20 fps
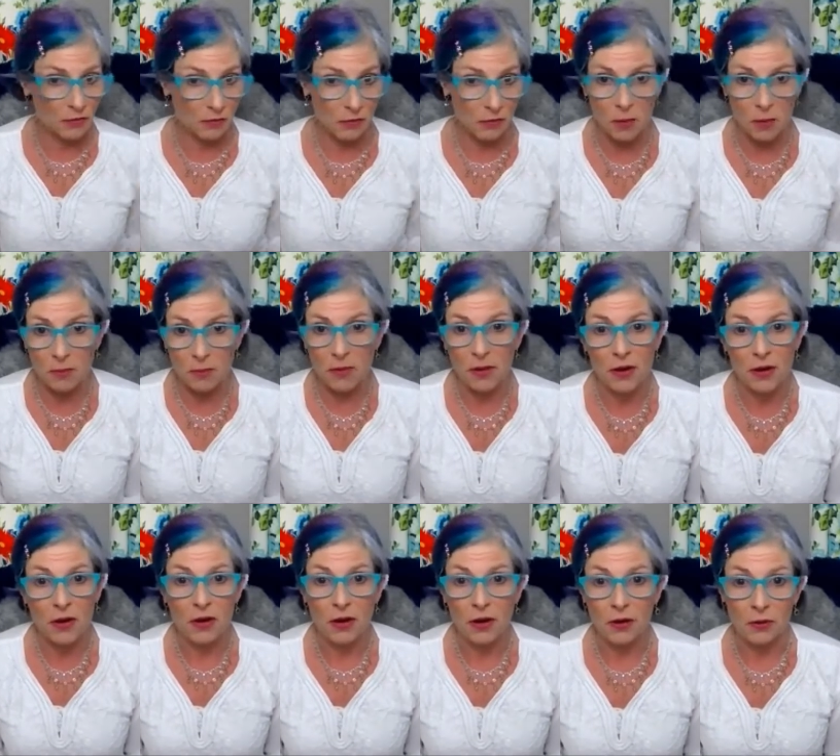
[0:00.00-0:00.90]
from
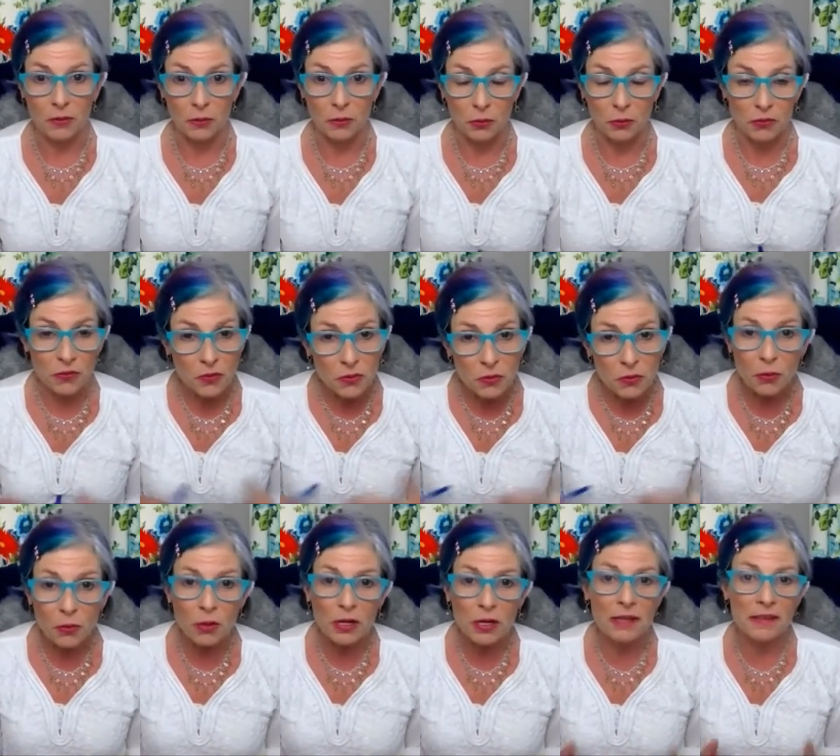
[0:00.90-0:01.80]
our old
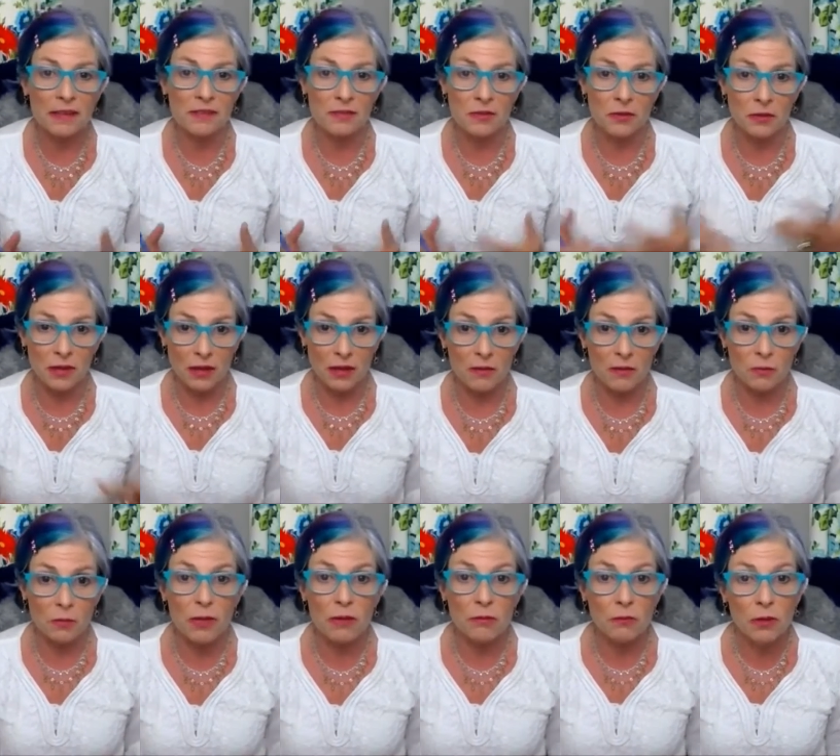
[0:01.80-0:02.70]
stories so that
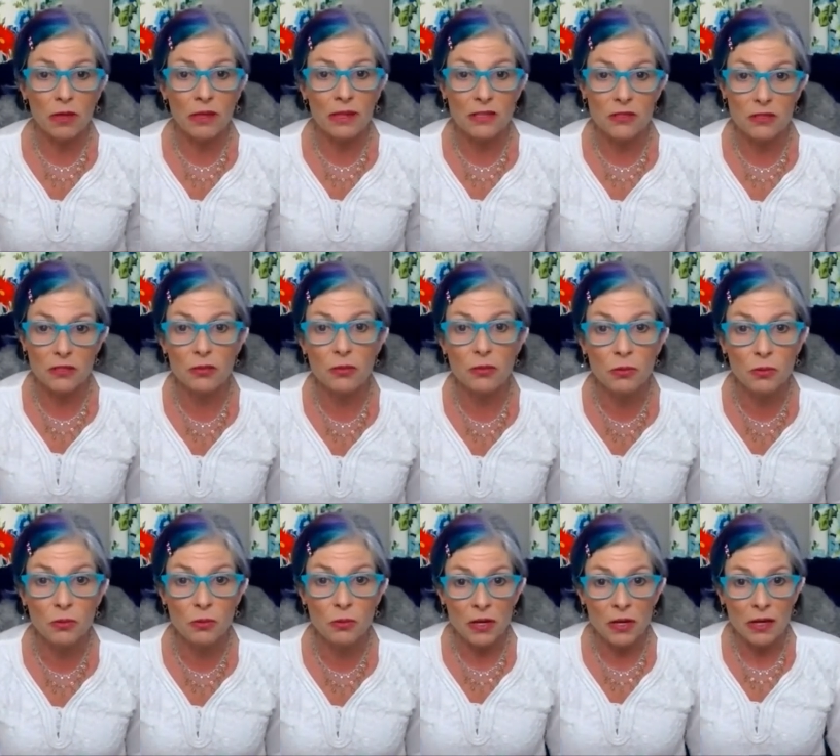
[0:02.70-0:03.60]
we really
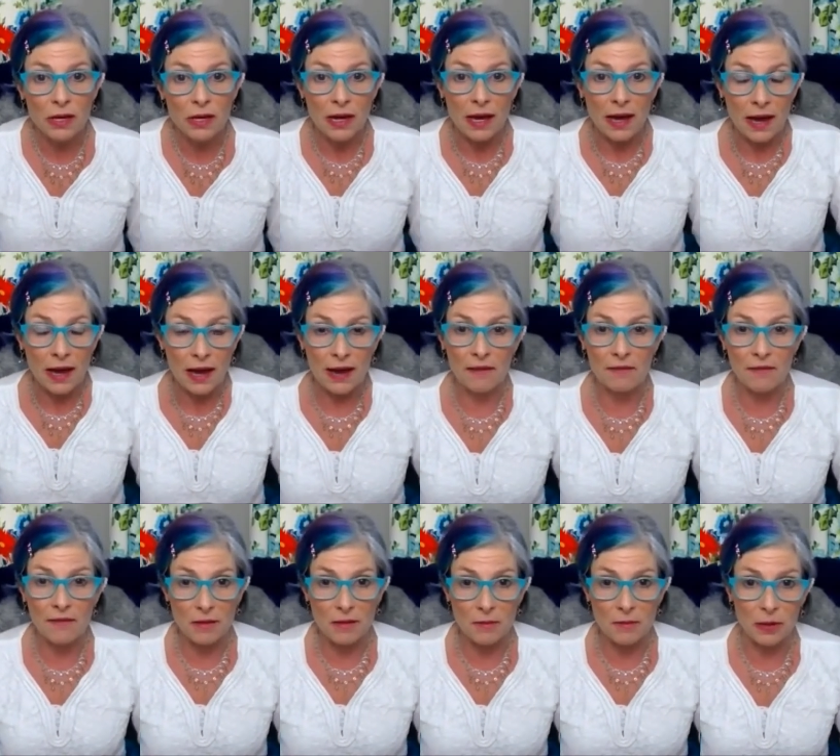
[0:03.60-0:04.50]
do have
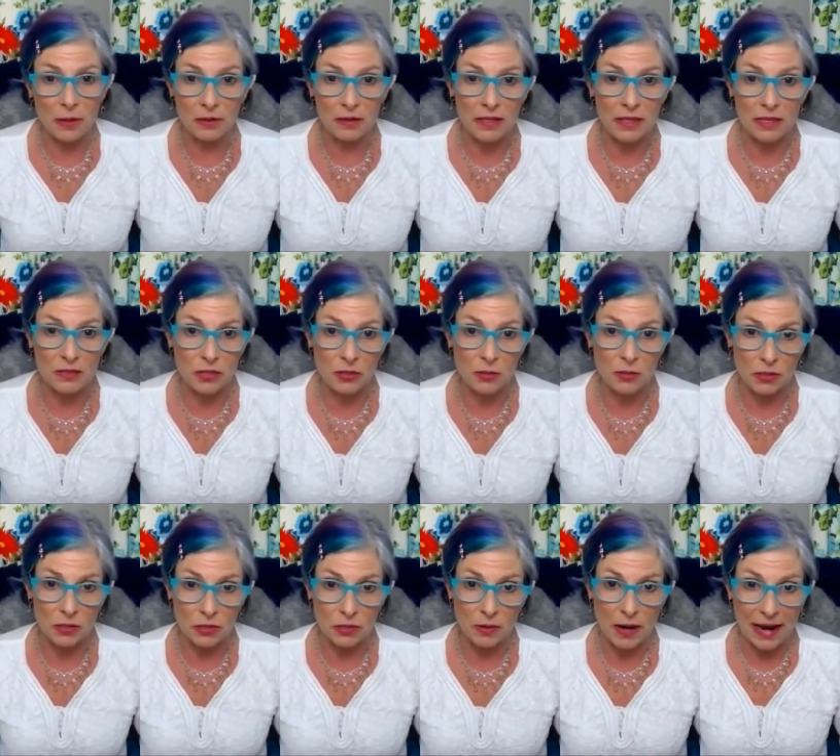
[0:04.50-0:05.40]
the ability to
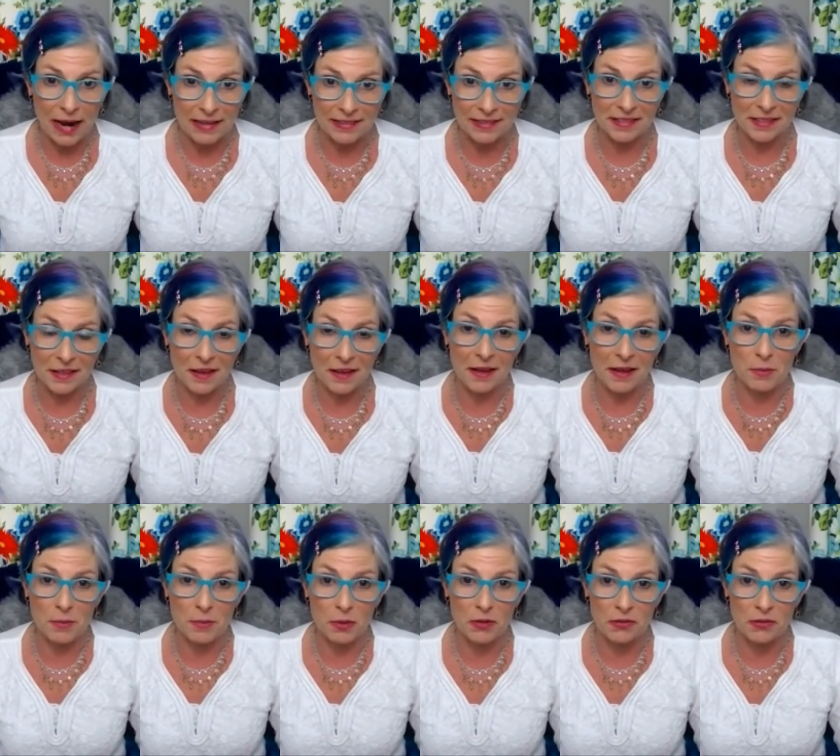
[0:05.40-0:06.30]
attract the kind
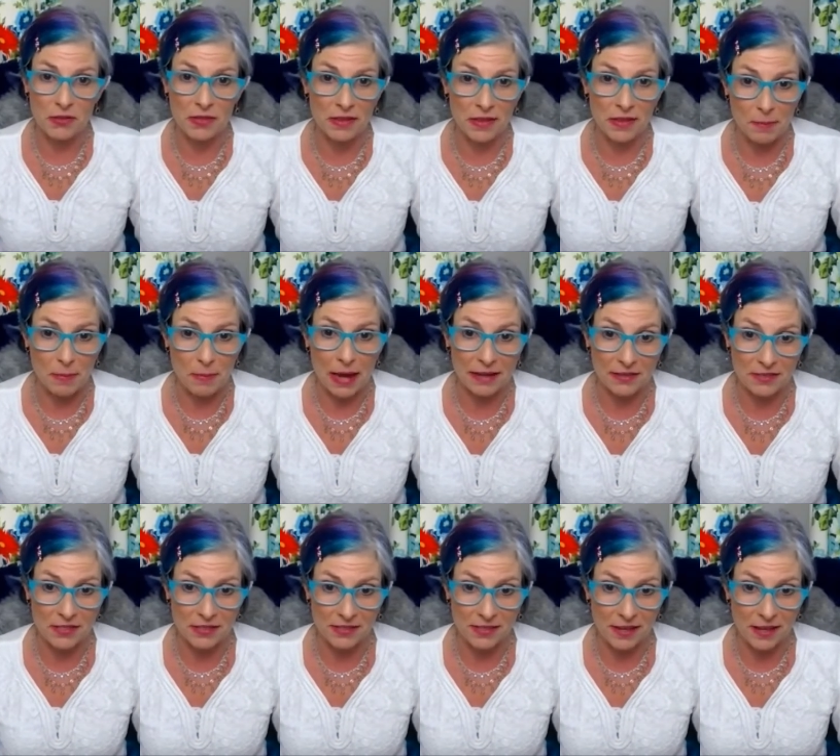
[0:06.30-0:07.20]
of person that
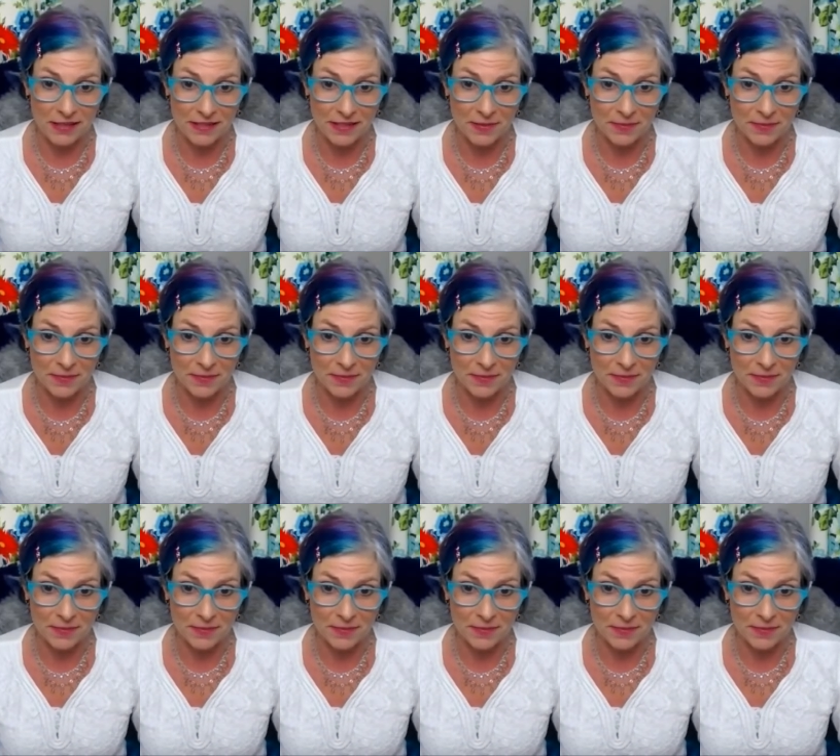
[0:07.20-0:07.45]
matches us.